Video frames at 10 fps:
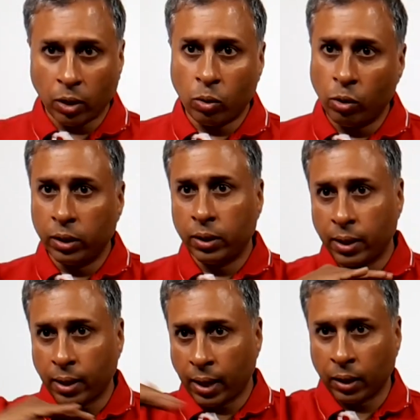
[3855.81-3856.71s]
I go in
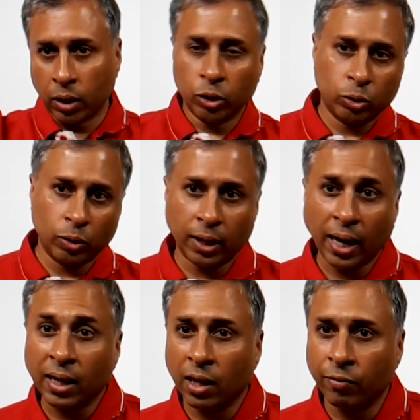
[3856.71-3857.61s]
there and shoot at
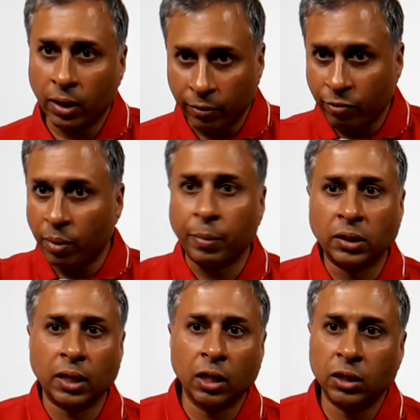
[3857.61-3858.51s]
eye level from
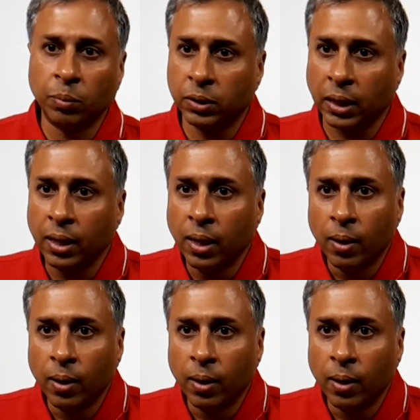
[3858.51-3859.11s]
inside the gypsy.